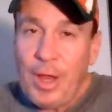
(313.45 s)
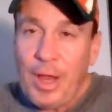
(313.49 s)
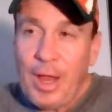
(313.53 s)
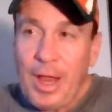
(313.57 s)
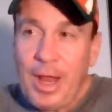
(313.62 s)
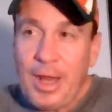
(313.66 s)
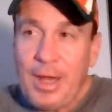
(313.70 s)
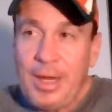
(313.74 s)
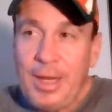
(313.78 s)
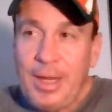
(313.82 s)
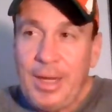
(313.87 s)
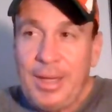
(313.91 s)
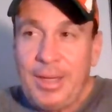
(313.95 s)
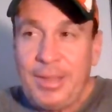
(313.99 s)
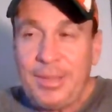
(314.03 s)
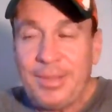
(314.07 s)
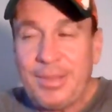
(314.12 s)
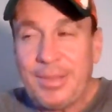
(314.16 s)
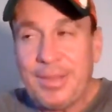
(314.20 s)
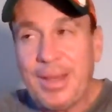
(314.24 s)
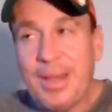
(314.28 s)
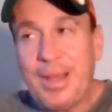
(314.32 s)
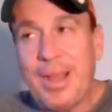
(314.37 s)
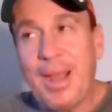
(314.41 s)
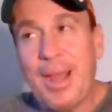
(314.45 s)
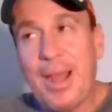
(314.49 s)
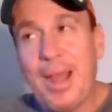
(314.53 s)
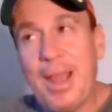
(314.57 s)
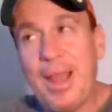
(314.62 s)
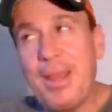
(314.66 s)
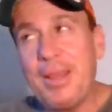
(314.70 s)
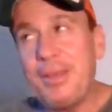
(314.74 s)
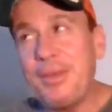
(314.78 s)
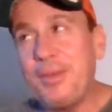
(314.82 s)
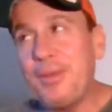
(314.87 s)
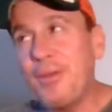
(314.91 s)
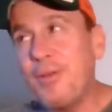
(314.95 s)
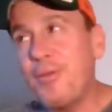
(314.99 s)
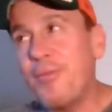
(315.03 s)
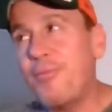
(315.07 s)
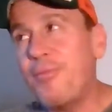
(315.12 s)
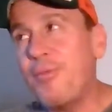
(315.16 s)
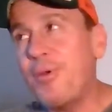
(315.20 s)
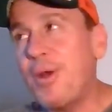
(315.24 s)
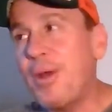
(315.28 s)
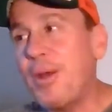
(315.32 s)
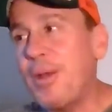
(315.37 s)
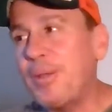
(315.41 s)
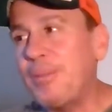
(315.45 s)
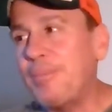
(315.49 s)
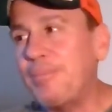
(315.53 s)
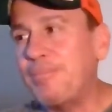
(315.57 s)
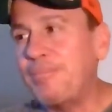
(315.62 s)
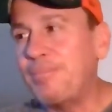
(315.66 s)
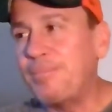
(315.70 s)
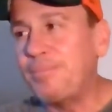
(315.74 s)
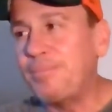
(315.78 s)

and he's kind of